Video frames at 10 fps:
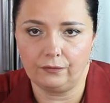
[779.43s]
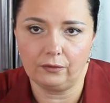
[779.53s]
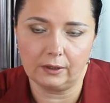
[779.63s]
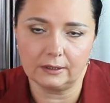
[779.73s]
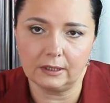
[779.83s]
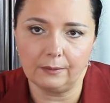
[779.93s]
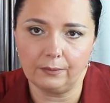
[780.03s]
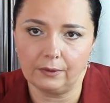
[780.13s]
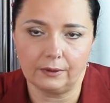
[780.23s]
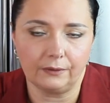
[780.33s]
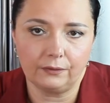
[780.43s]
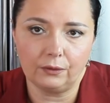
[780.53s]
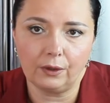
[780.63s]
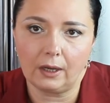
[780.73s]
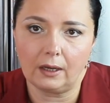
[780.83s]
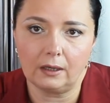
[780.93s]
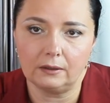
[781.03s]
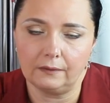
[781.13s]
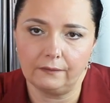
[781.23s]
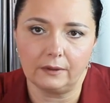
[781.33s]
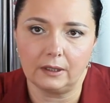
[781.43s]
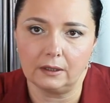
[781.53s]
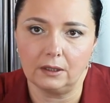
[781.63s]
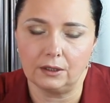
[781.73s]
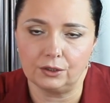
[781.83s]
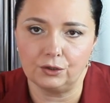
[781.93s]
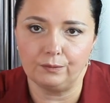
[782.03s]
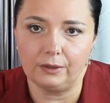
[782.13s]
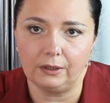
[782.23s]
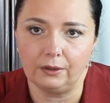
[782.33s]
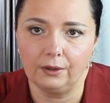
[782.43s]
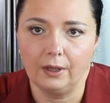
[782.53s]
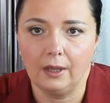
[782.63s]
For example, if you had a very large meal